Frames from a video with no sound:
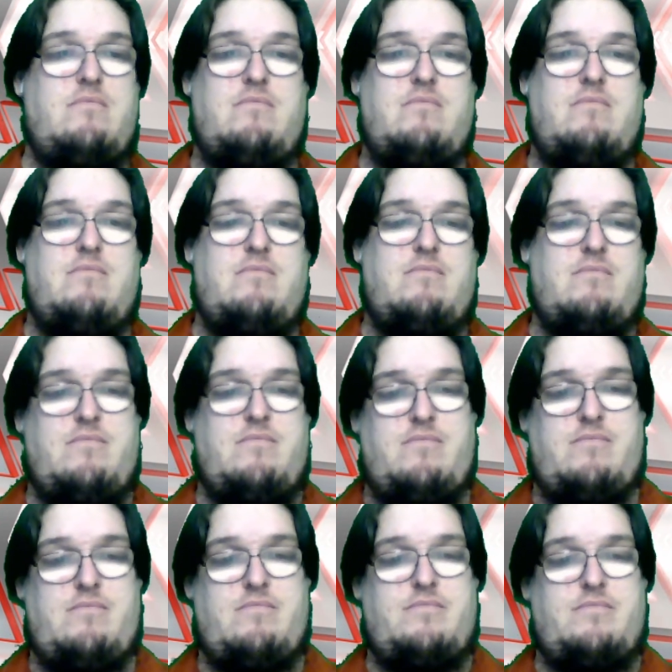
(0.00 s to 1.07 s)

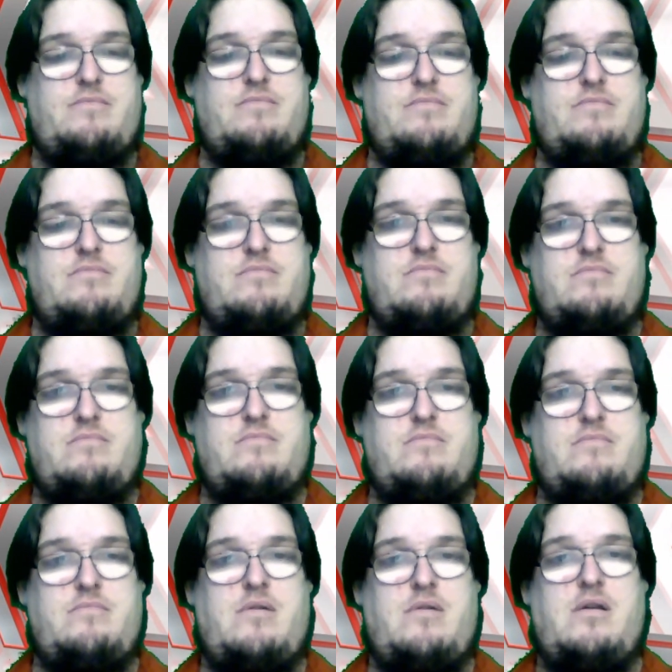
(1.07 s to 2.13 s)

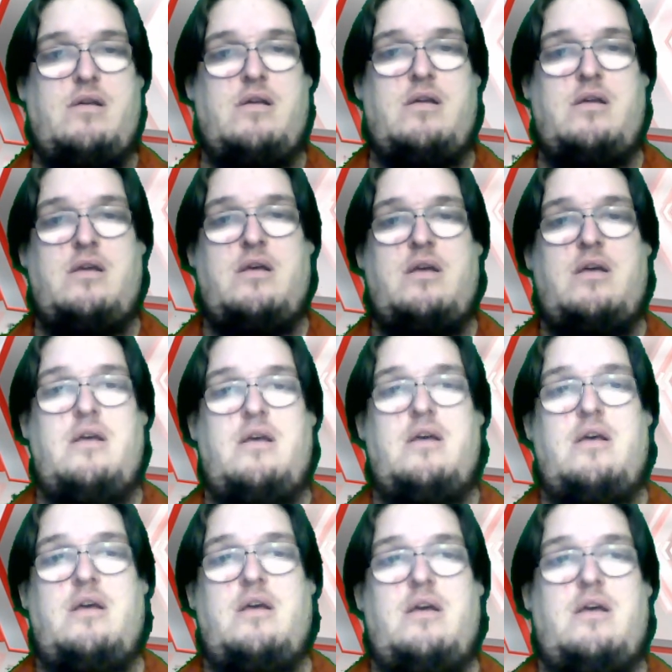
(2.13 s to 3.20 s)

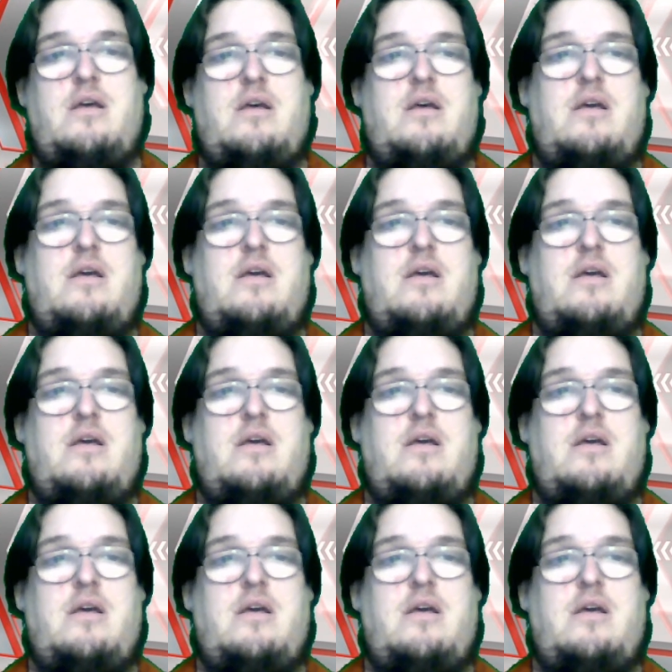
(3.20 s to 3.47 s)
(silence)